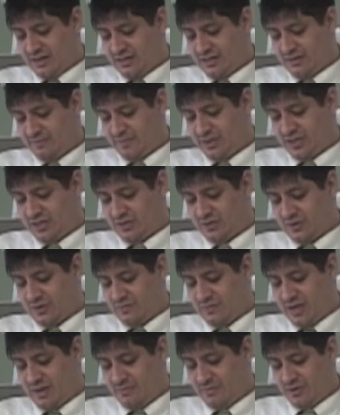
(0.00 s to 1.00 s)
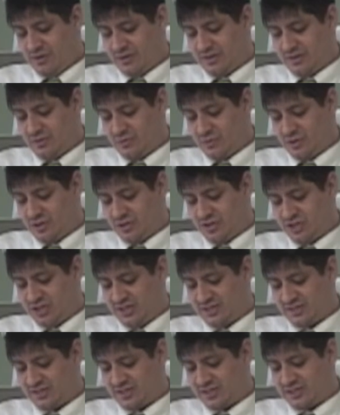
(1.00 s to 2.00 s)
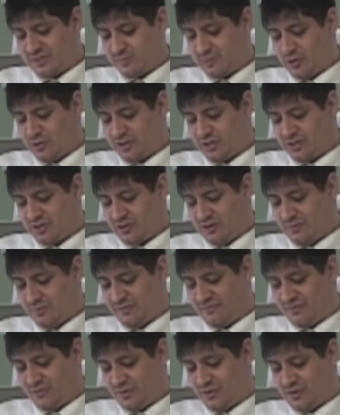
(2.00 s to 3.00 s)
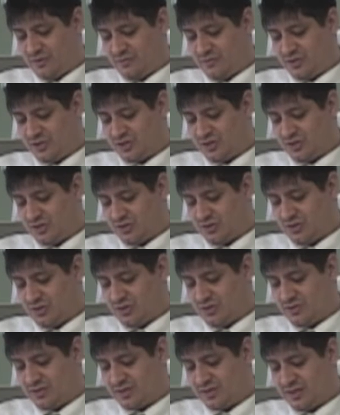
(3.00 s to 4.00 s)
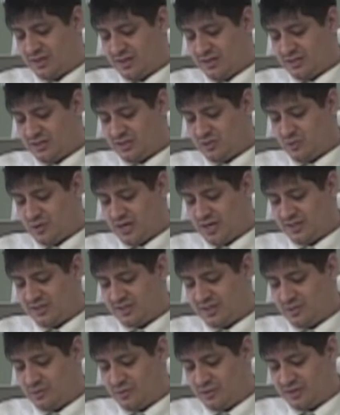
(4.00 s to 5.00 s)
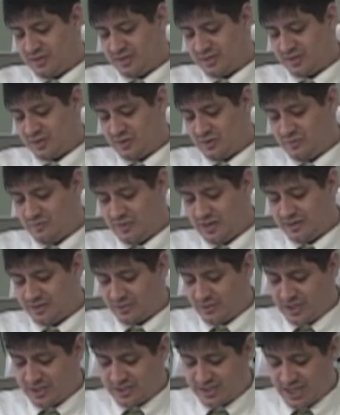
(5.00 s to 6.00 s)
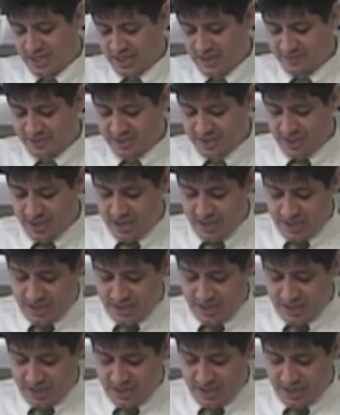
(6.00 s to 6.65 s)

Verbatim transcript: Then Peter remembered the word Jesus had spoken to him Before the rooster crows twice, you will disown me three times.